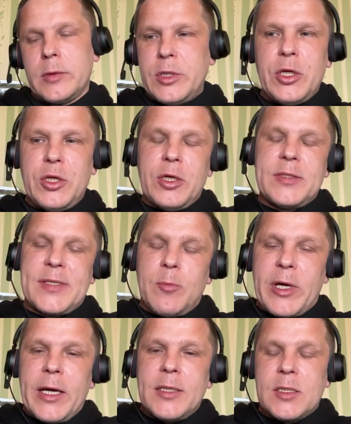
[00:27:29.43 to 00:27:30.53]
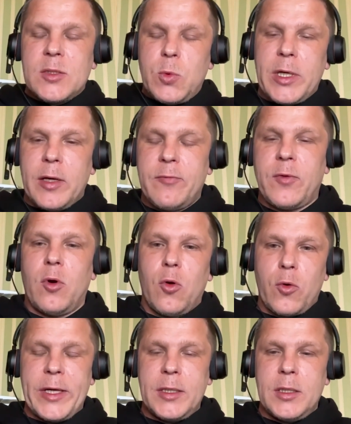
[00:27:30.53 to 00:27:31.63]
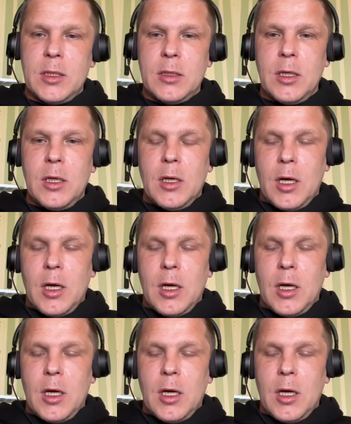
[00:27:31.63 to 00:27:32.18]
in some cases we have already